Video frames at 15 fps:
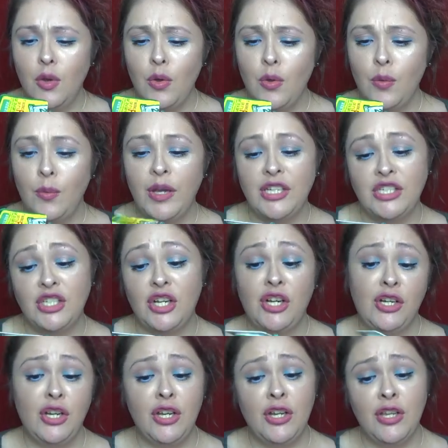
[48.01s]
which are
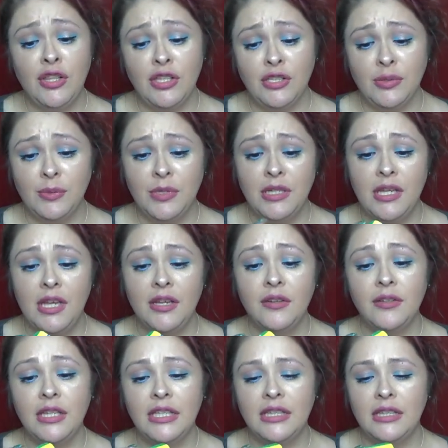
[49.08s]
not on this one, and
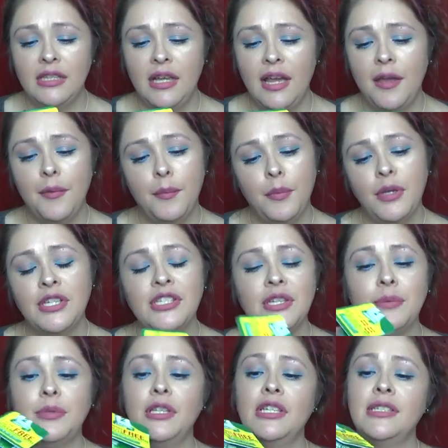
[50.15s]
I wish they
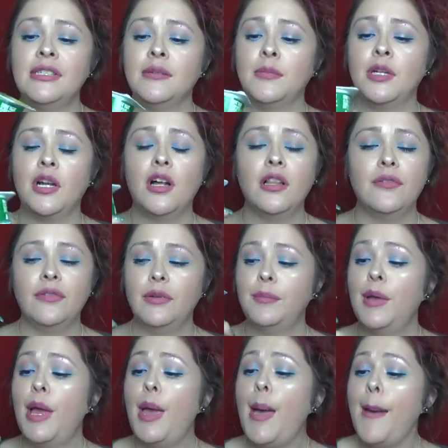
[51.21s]
would list them on all of them.
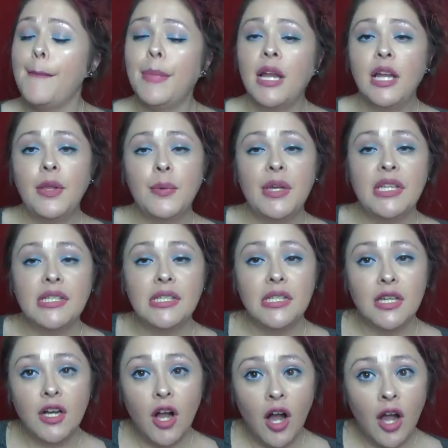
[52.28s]
But anyways,
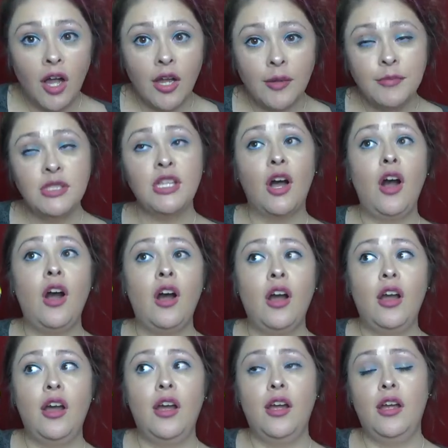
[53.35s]
the carbs
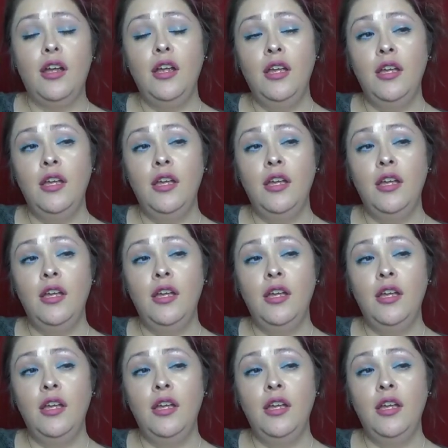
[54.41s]
are, I